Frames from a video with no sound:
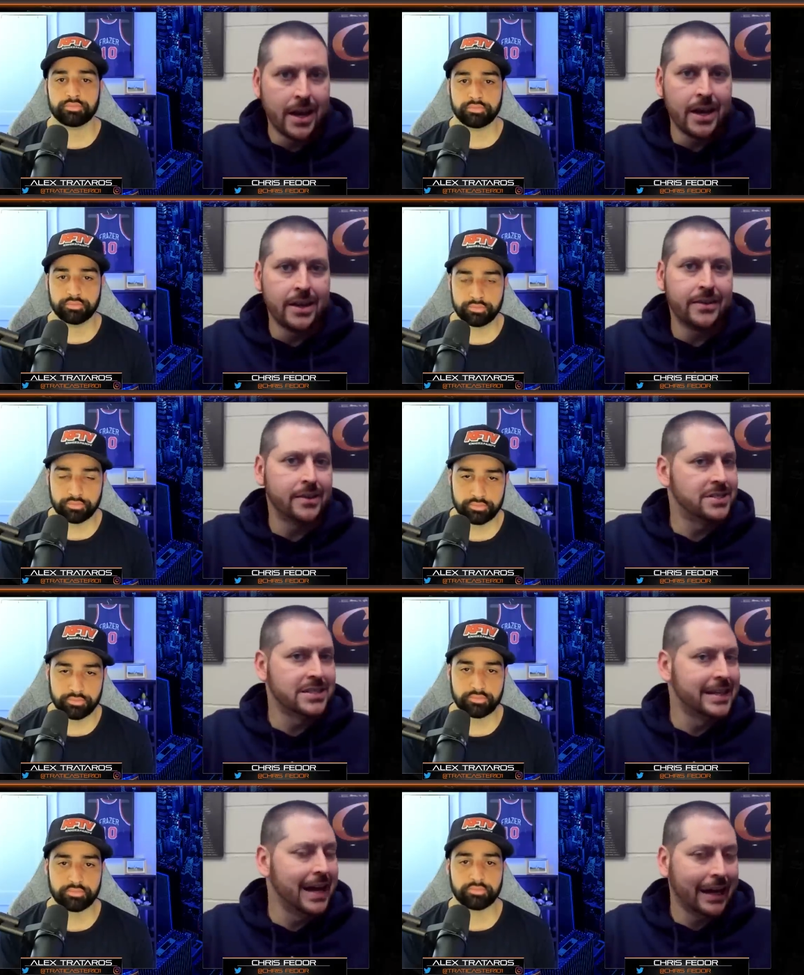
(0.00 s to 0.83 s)
Speaker 1: and
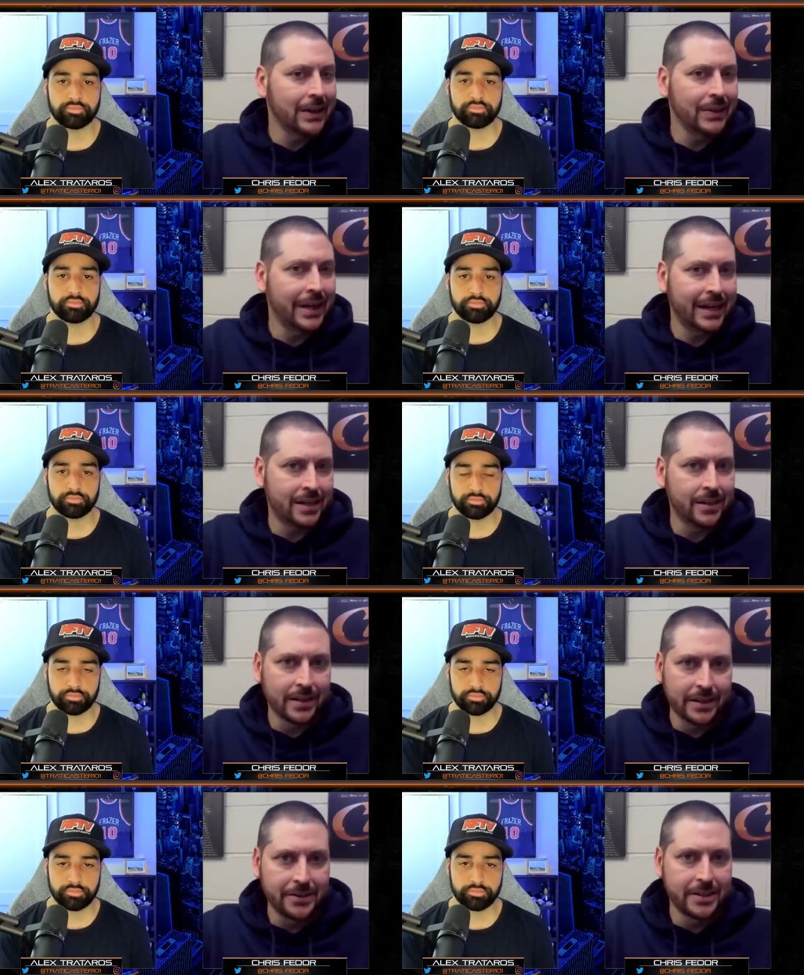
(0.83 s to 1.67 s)
there's not a lot of
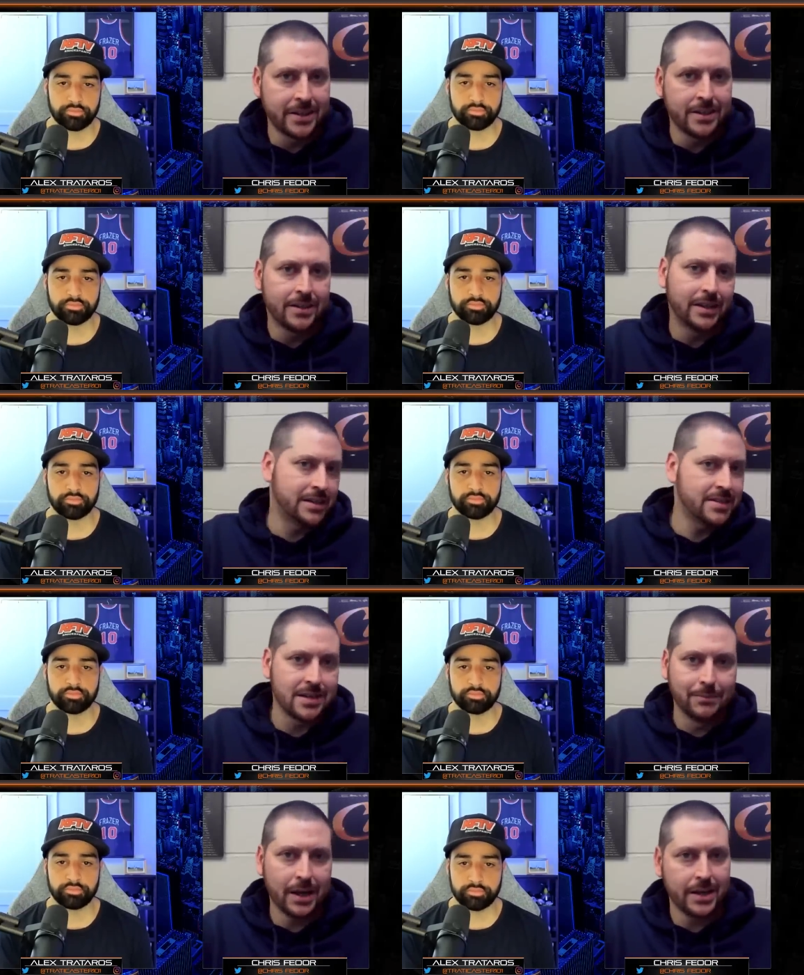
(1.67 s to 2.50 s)
clarity. Like,
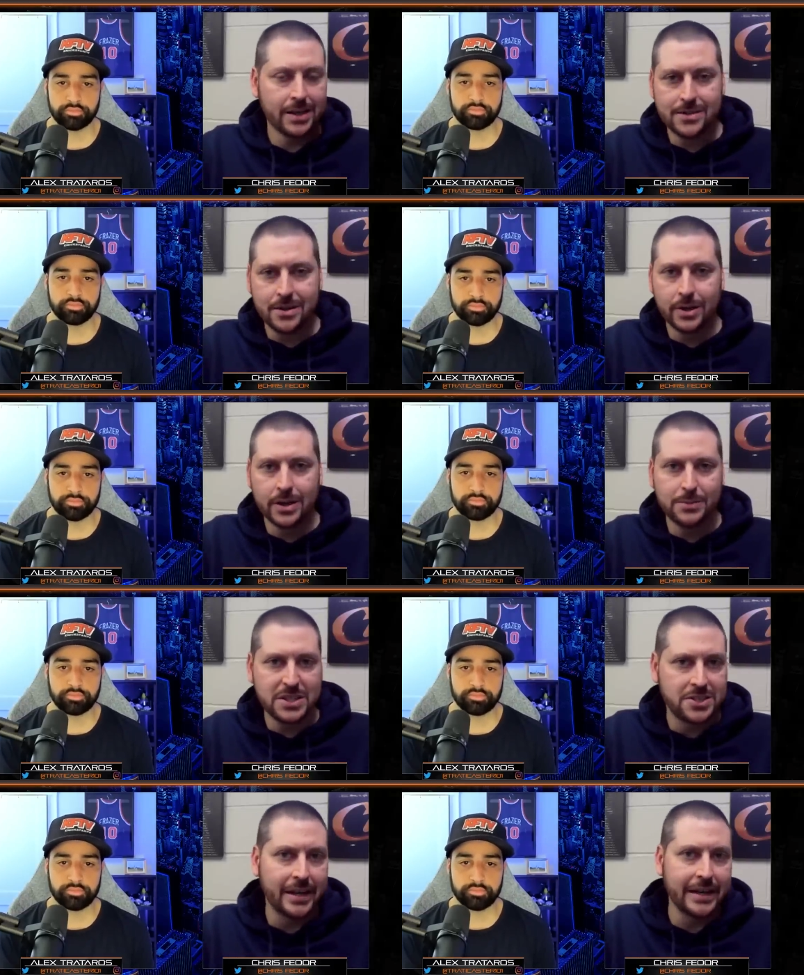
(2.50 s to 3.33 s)
some night it's going to
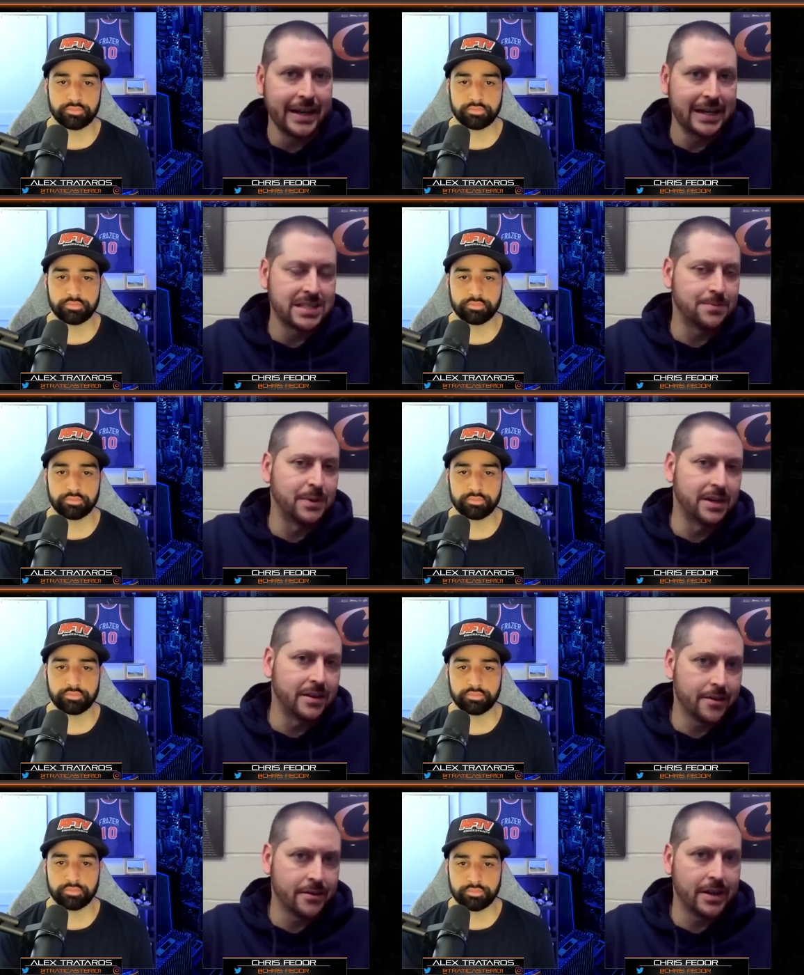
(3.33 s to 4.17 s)
be Jetty
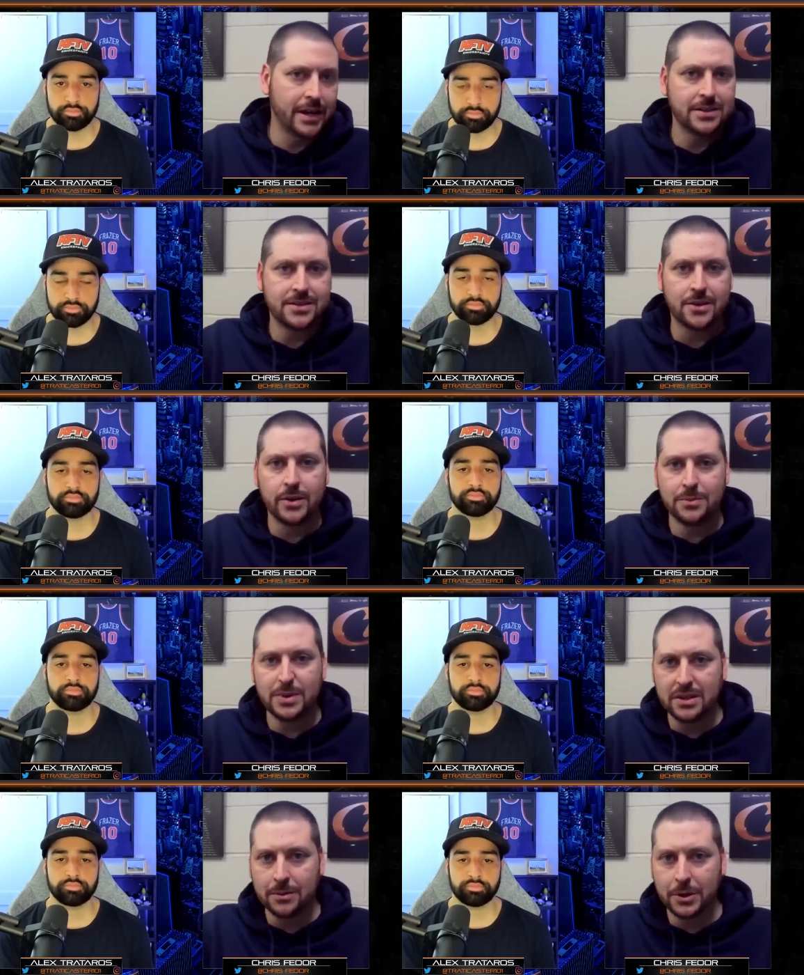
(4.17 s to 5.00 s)
Osman. Another night it's going
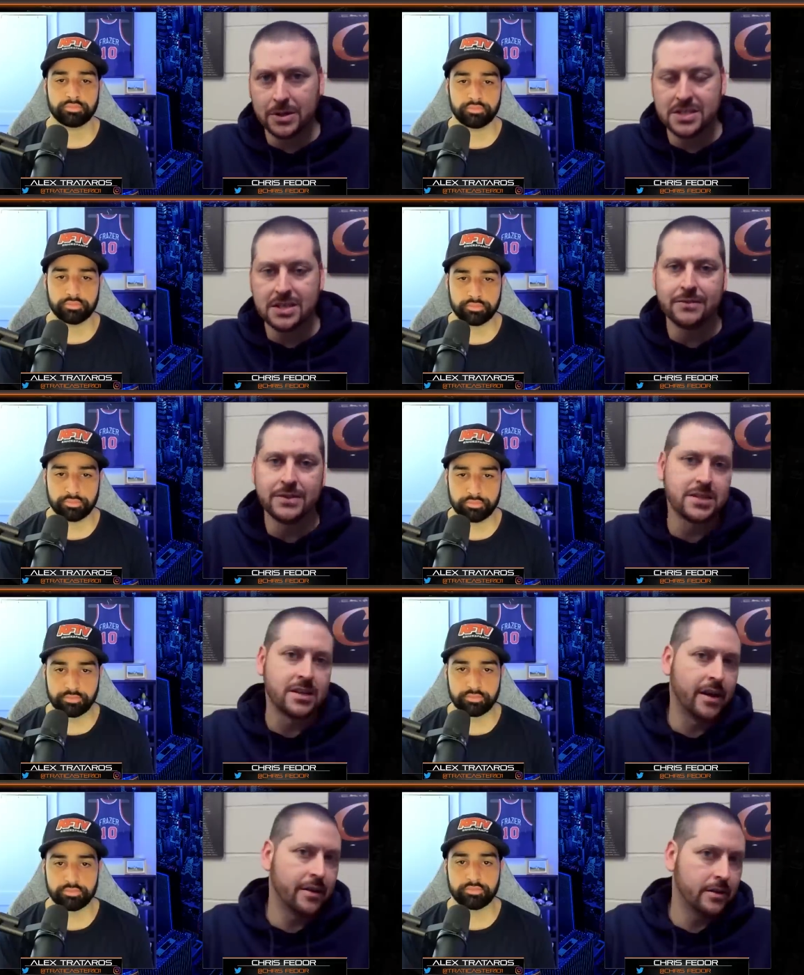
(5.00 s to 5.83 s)
to be Lamar
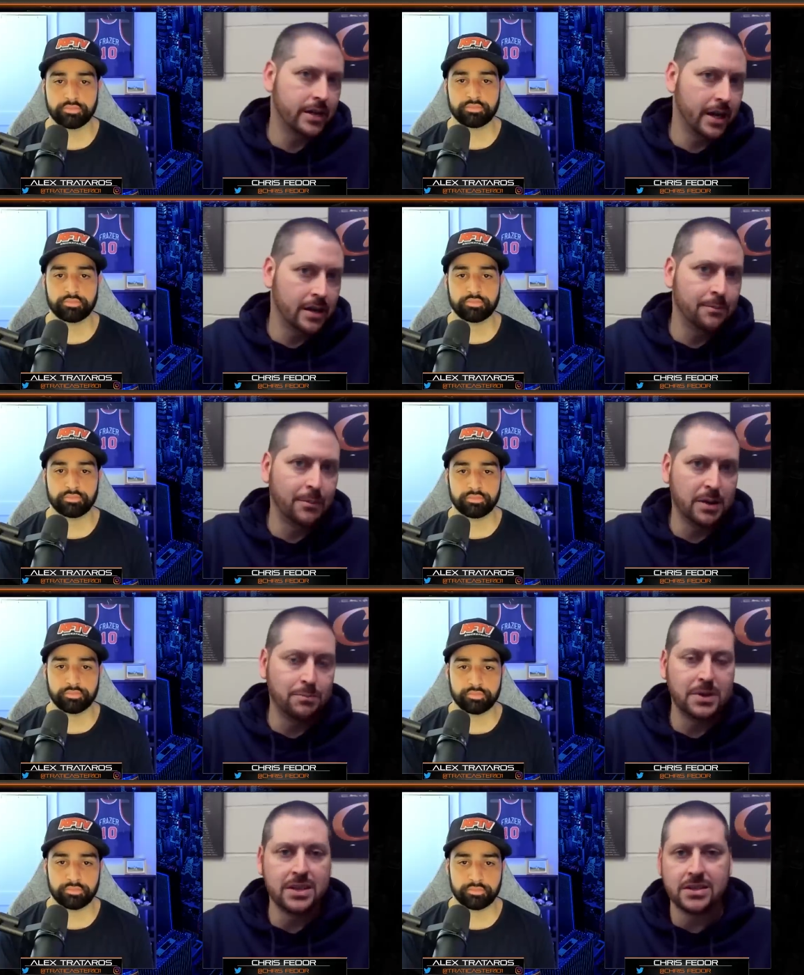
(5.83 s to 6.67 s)
Stevens. Another night it
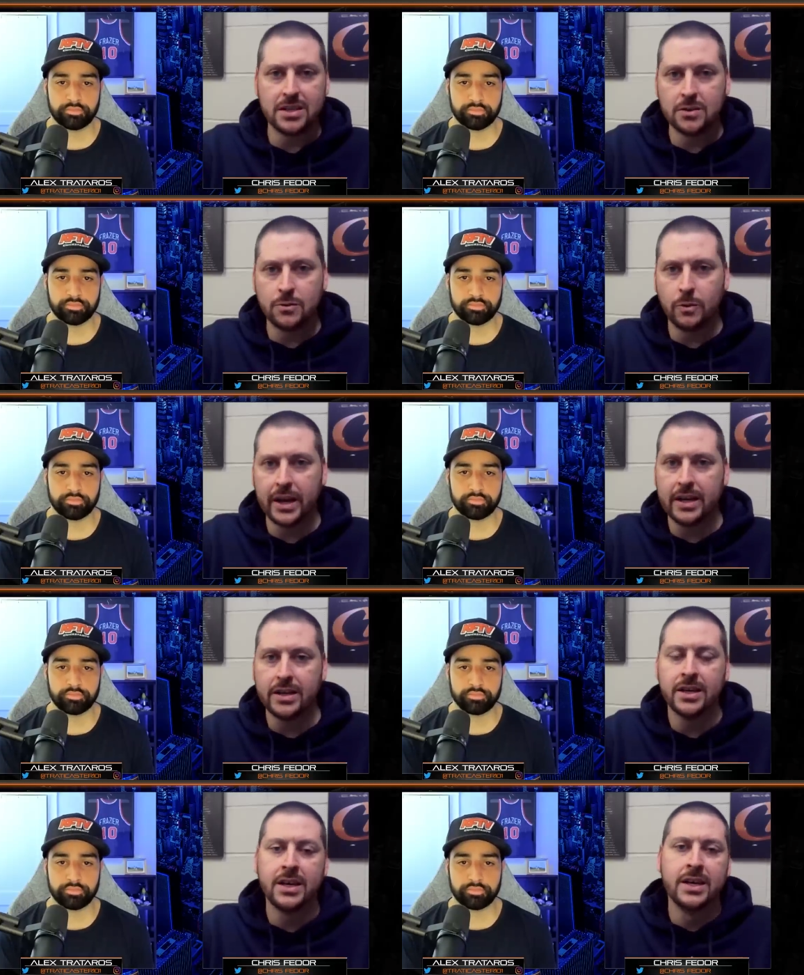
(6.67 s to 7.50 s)
might be Dean
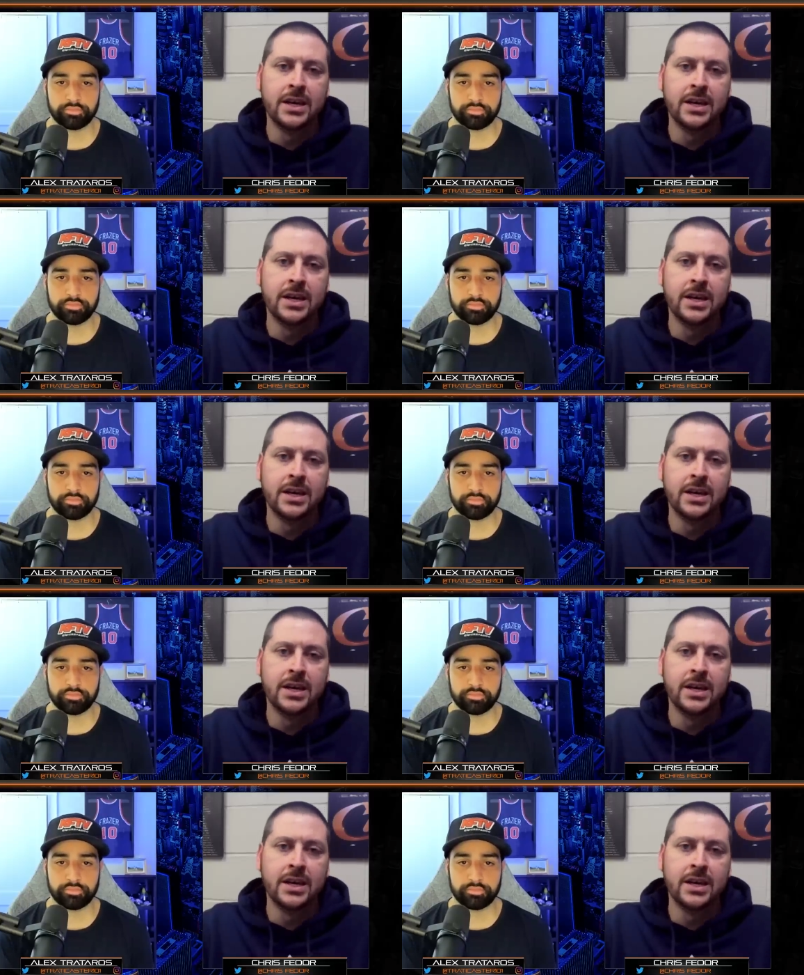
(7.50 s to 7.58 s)
Wade.